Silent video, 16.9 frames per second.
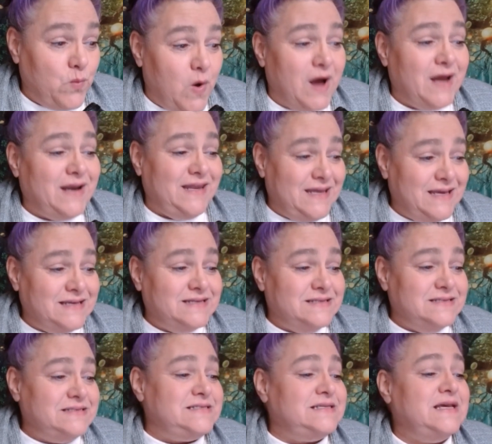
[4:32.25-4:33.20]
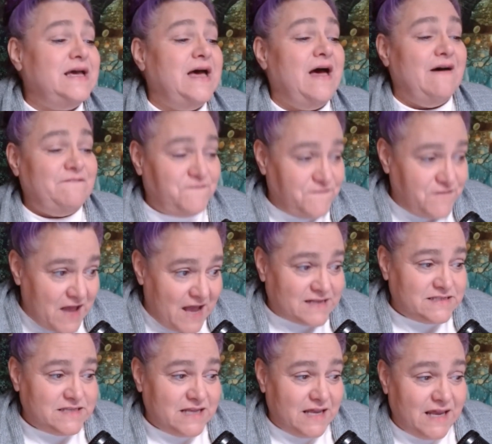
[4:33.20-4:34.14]
what is
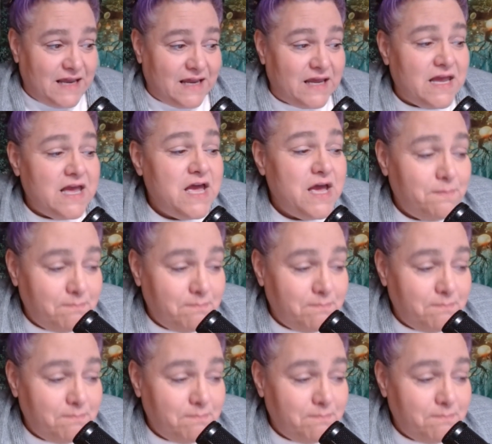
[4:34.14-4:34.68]
affecting